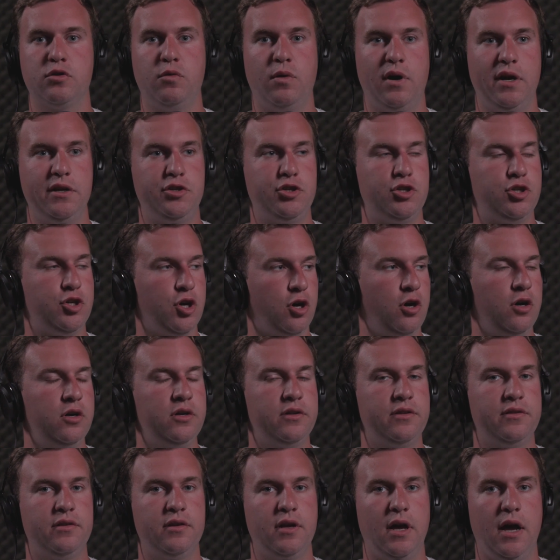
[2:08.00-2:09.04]
quite
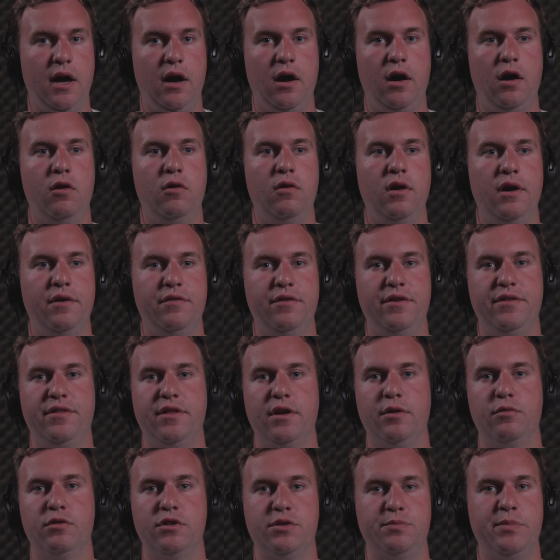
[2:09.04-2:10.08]
shocked how
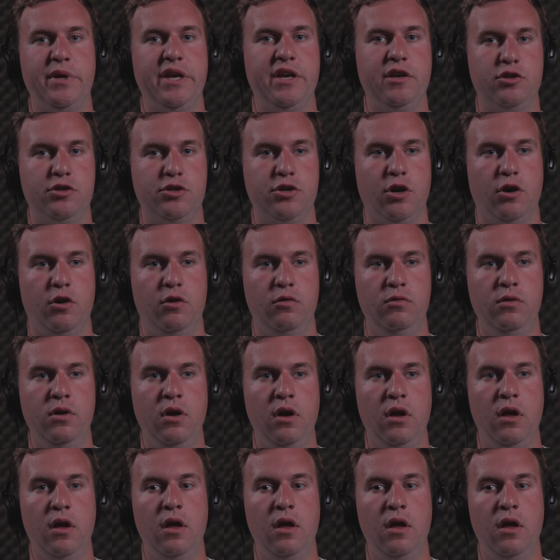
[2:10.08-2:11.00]
everything was being shown.